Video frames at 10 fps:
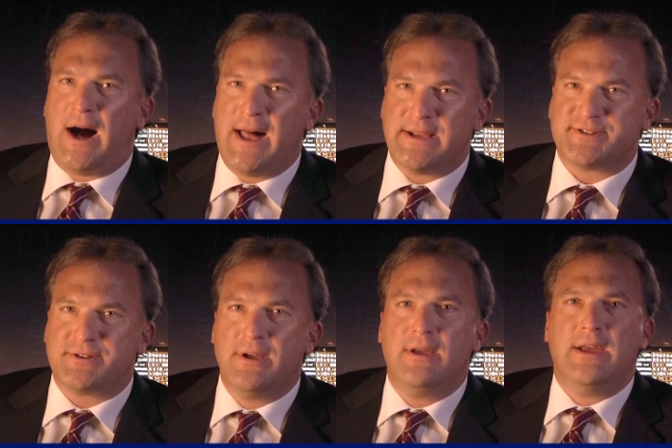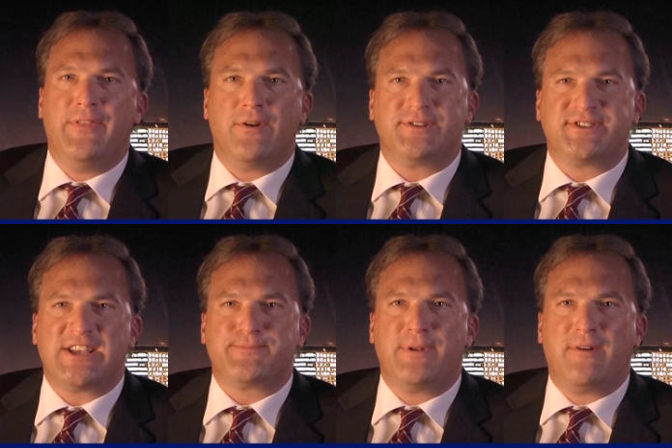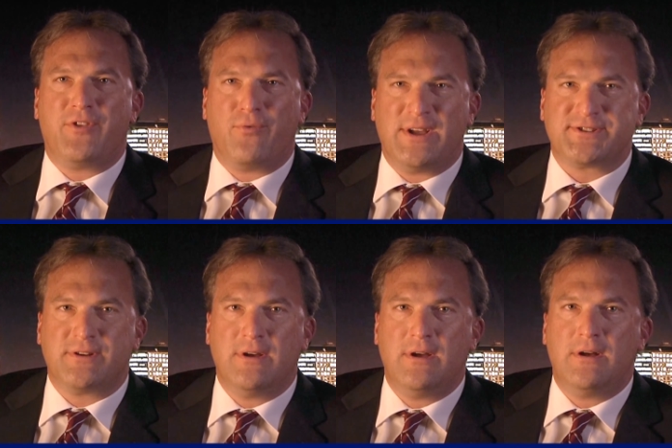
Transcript: honest in their assessment of the risk